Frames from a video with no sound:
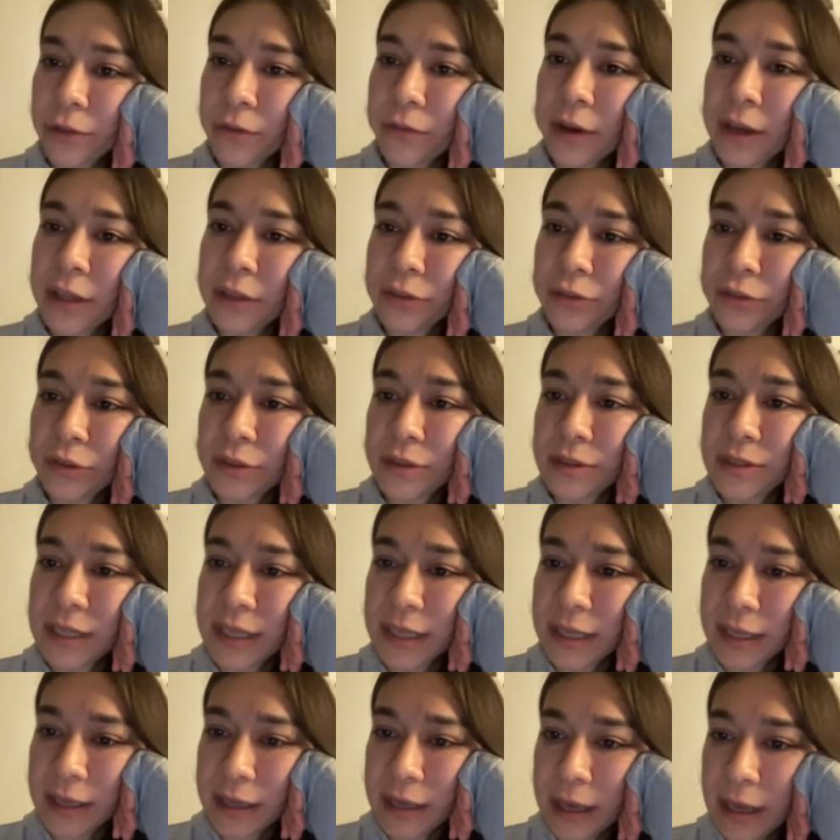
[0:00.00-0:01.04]
So, what do you
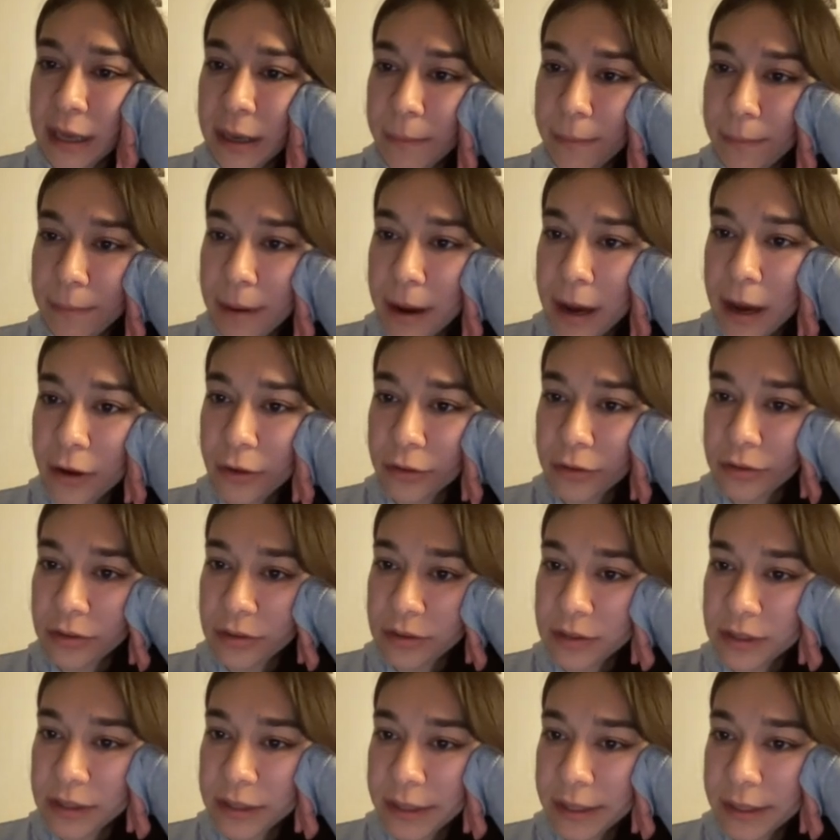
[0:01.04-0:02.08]
think about
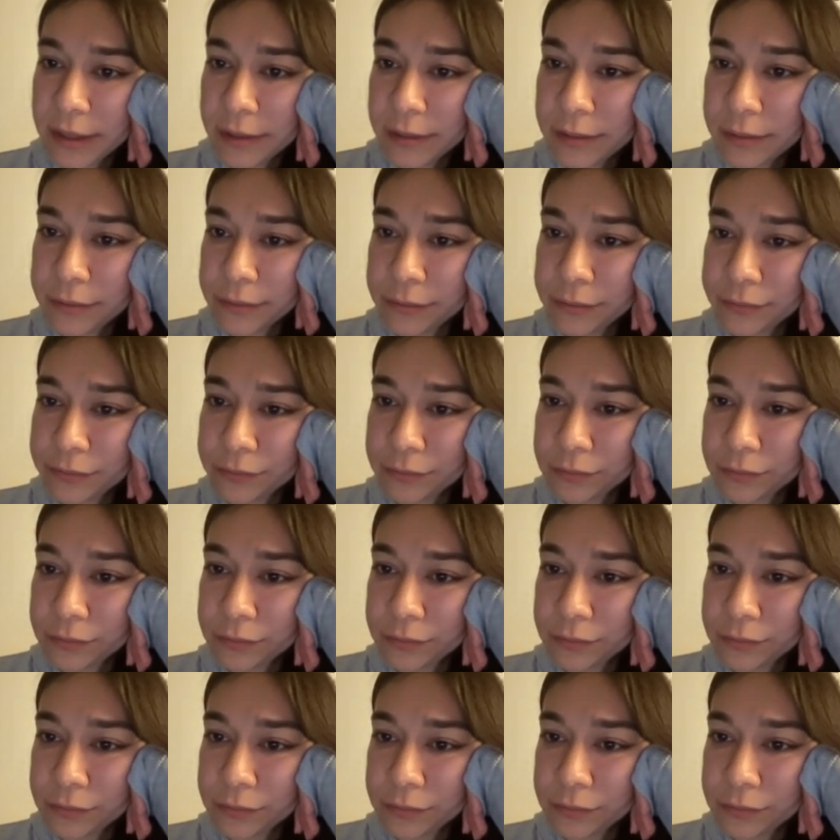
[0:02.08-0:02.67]
this